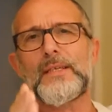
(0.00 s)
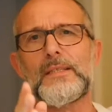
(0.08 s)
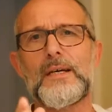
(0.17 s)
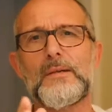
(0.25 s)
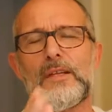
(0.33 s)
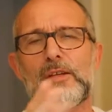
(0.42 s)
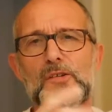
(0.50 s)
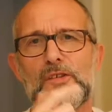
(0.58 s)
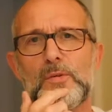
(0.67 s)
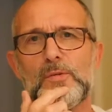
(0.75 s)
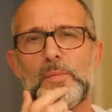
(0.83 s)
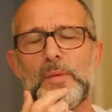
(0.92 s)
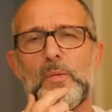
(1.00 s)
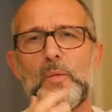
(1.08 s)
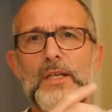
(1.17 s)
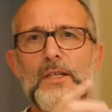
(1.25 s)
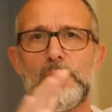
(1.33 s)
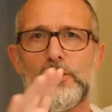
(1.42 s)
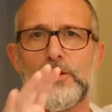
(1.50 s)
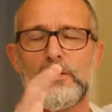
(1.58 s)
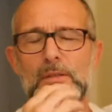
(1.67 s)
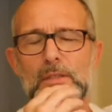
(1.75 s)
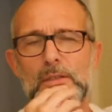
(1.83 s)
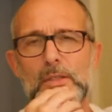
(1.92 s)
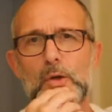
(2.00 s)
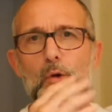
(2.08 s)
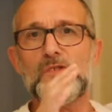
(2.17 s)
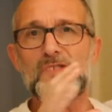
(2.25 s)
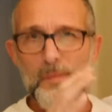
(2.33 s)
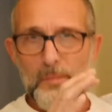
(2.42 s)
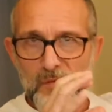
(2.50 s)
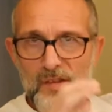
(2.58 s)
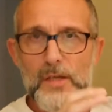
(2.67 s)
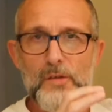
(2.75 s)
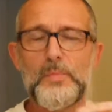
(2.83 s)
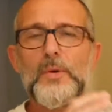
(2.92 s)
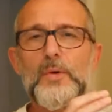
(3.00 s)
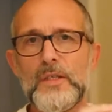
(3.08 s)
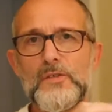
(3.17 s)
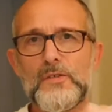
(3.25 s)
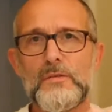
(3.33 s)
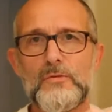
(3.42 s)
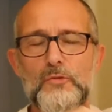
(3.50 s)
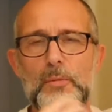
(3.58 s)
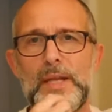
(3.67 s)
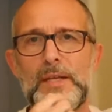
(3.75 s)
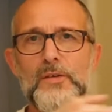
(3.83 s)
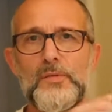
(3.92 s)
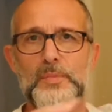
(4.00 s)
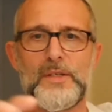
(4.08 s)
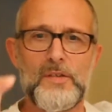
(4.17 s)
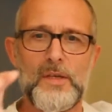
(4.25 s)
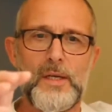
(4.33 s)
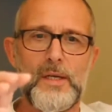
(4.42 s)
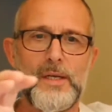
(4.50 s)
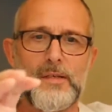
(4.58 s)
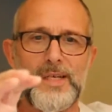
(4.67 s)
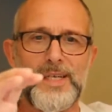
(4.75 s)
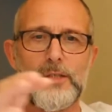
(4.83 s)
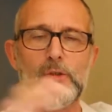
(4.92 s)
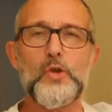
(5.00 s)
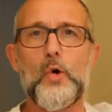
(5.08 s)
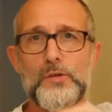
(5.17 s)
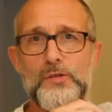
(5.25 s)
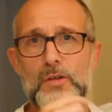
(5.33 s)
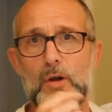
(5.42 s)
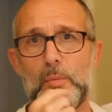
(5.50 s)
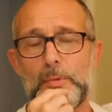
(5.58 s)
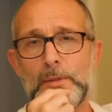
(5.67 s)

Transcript: And that sounds a bit weird because Korzybski's book is tremendous, but it's like a doorstop.